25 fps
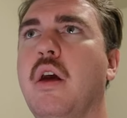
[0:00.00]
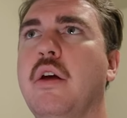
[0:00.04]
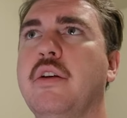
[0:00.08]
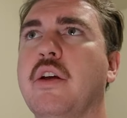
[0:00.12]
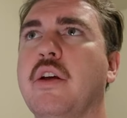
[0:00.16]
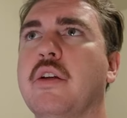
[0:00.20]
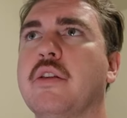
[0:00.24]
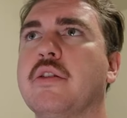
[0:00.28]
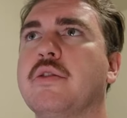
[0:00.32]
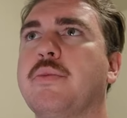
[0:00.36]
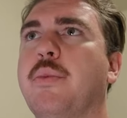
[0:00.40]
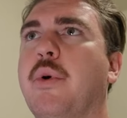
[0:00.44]

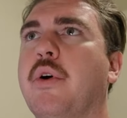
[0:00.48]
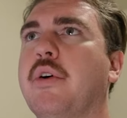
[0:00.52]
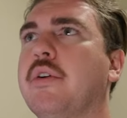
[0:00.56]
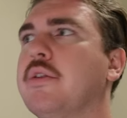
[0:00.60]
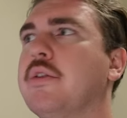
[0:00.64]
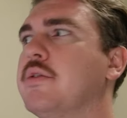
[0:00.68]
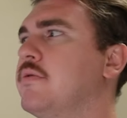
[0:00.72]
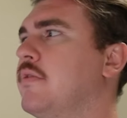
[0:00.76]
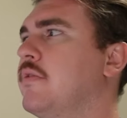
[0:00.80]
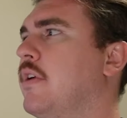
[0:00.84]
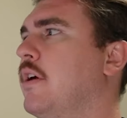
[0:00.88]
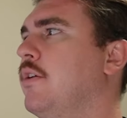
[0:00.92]
Now this part
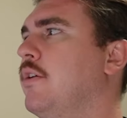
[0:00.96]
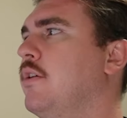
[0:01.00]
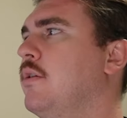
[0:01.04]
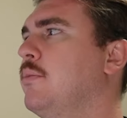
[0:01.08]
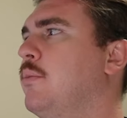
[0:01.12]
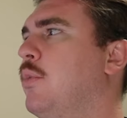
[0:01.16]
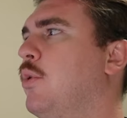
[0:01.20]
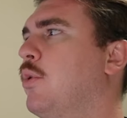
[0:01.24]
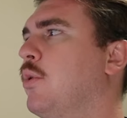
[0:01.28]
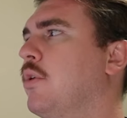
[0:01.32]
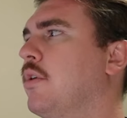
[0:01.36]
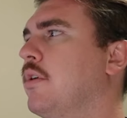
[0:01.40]
is very
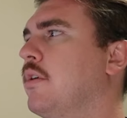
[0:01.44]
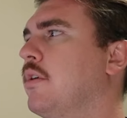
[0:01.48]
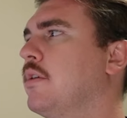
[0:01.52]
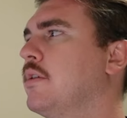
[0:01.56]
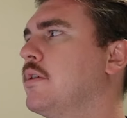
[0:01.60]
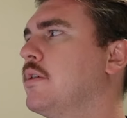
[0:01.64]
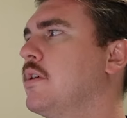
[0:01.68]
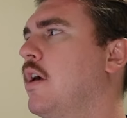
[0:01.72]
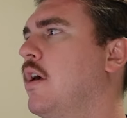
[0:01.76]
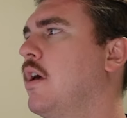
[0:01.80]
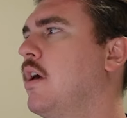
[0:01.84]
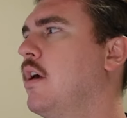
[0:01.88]

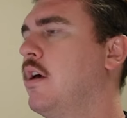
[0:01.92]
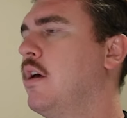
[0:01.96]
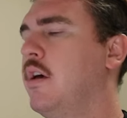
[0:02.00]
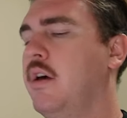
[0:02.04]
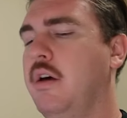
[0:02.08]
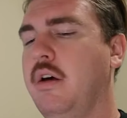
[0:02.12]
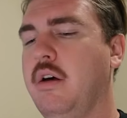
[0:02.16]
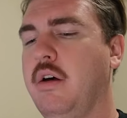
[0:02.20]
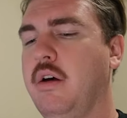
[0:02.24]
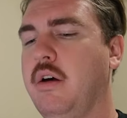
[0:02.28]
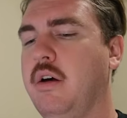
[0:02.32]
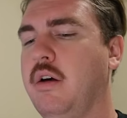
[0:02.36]
important.
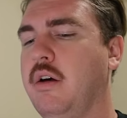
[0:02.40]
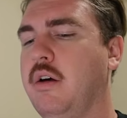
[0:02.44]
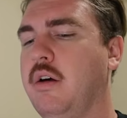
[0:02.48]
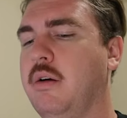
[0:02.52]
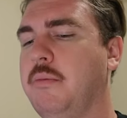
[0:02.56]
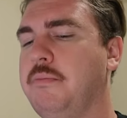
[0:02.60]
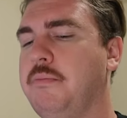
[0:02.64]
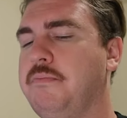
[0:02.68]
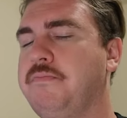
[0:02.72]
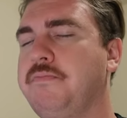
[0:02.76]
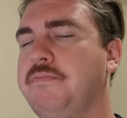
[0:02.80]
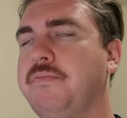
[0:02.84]

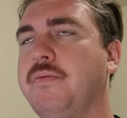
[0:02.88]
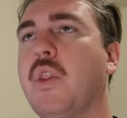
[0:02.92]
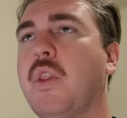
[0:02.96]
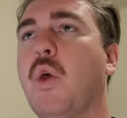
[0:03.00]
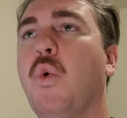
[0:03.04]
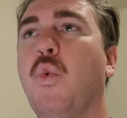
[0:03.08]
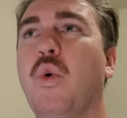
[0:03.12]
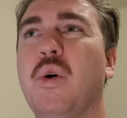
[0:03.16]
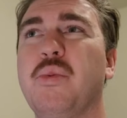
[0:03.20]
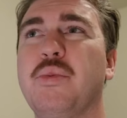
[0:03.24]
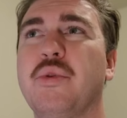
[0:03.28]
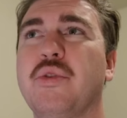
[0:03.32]

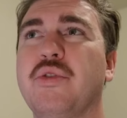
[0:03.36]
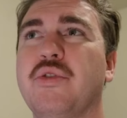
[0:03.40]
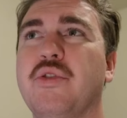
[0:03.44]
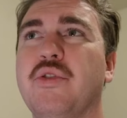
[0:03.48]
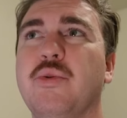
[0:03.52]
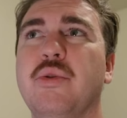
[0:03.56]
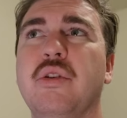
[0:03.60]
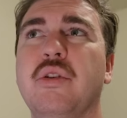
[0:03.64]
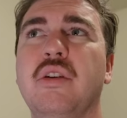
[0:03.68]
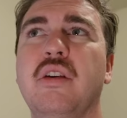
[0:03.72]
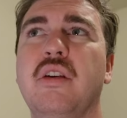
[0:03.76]
What we're doing